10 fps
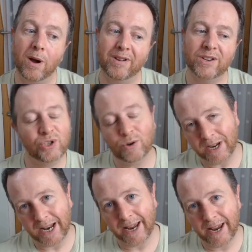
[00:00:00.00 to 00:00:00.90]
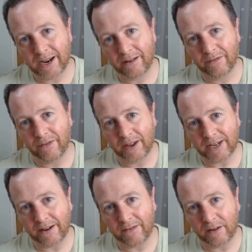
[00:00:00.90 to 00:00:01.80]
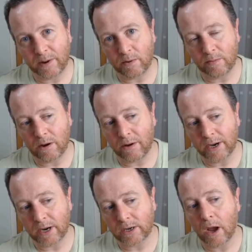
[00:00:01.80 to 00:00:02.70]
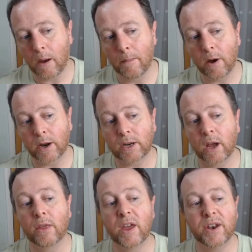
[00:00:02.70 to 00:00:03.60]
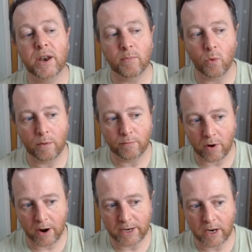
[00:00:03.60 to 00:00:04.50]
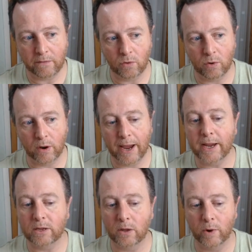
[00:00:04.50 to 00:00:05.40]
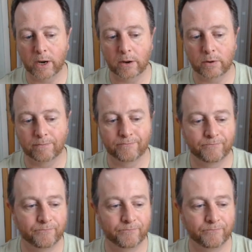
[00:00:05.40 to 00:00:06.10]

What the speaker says: well, it should be cleared for the safety of the people behind us, but the number one priority over all of that is the windows.